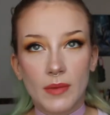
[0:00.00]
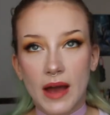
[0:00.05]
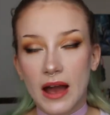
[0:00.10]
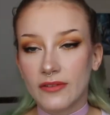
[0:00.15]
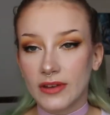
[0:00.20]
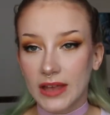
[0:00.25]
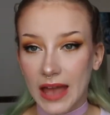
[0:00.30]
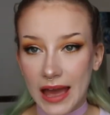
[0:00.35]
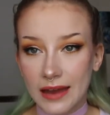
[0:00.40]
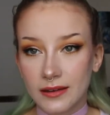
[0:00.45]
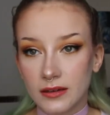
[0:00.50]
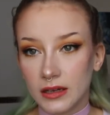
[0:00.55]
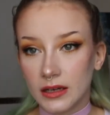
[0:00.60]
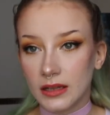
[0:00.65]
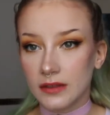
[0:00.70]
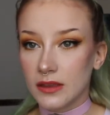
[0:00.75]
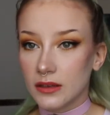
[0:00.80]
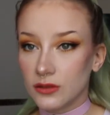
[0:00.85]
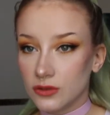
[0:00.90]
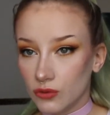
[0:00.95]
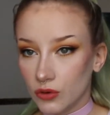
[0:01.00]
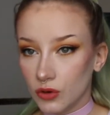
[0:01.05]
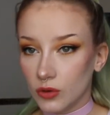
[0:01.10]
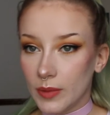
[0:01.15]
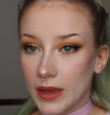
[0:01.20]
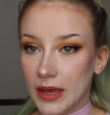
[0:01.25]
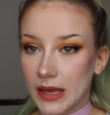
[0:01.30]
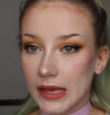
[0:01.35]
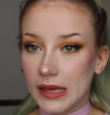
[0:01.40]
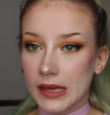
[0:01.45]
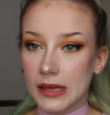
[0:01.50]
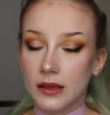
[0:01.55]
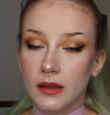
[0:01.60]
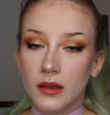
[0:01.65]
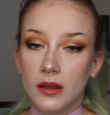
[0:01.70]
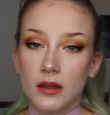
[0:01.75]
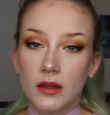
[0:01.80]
I have a candle in this room here.